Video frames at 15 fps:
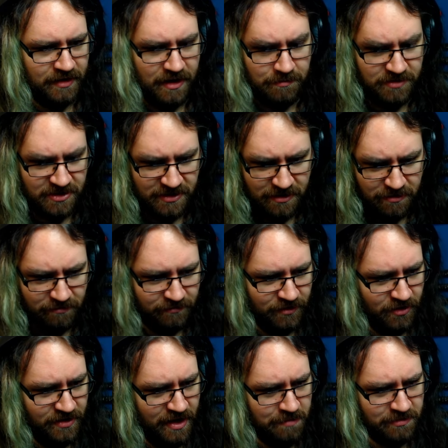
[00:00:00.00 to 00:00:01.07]
I'm still
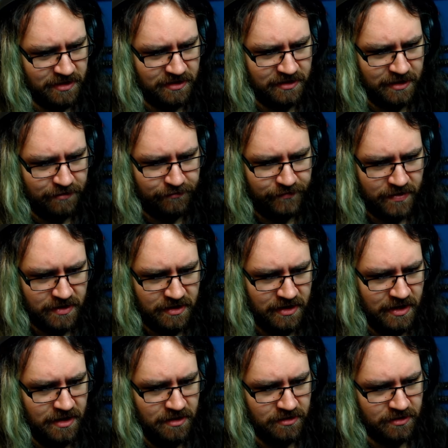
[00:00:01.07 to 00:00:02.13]
unable to take fucking
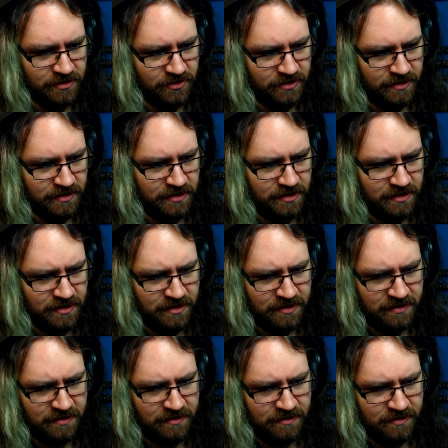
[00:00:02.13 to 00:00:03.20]
heals and shit.
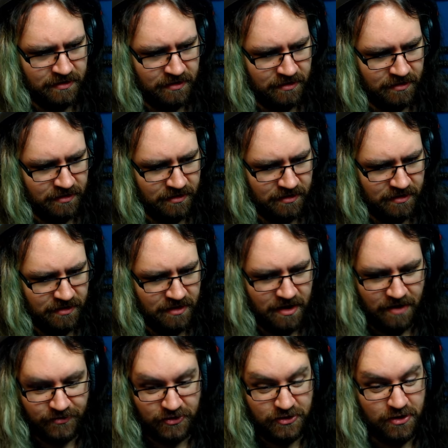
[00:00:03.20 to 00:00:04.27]
Uh,
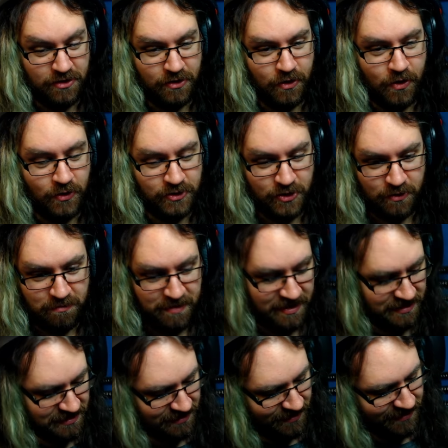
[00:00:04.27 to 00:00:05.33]
I've just got to auto
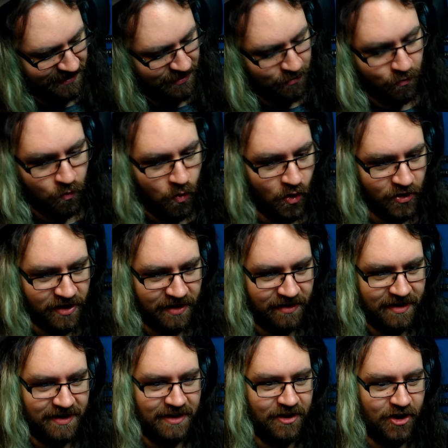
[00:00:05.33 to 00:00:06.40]
mix one
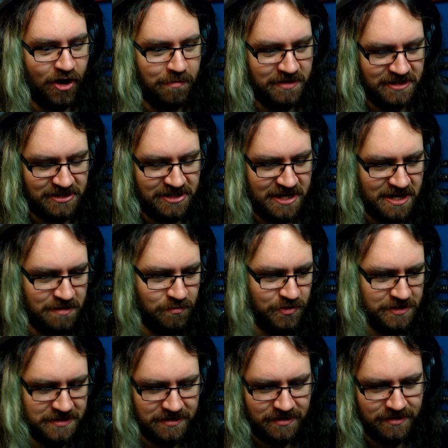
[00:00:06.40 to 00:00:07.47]
herb at a time,
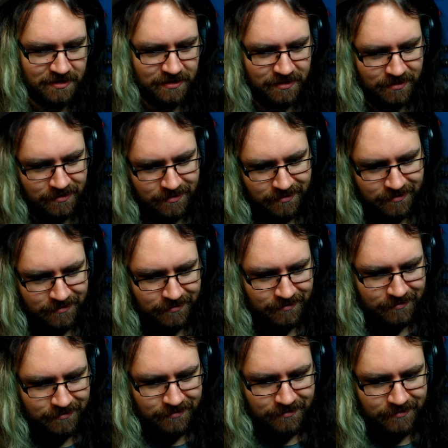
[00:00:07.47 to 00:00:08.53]
which is,
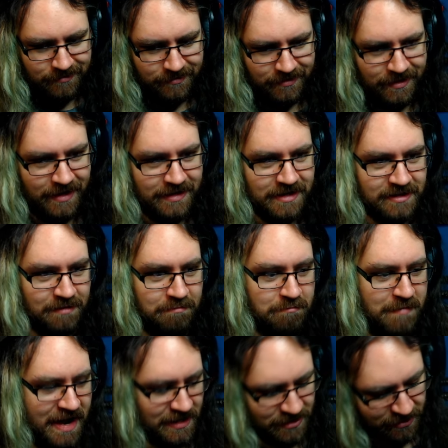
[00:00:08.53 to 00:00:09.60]
it is a
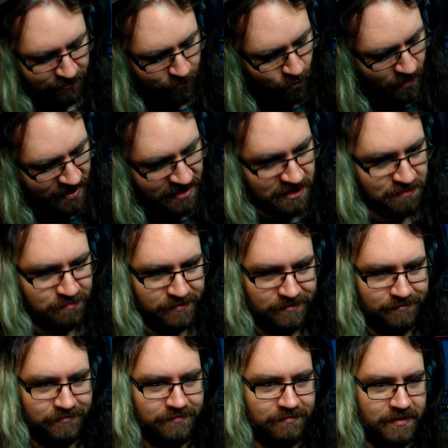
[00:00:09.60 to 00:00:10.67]
massive waste,
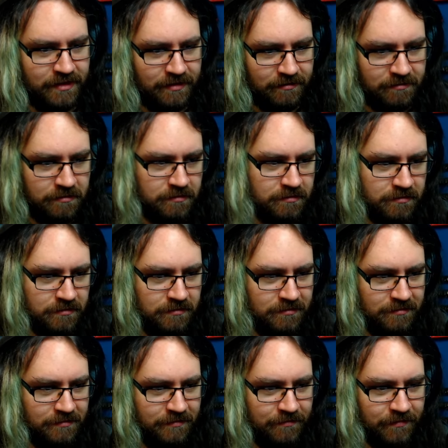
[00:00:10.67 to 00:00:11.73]
but you know,
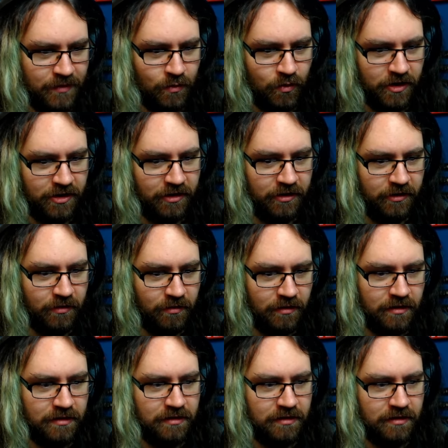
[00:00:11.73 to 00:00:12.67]
what are you going to do?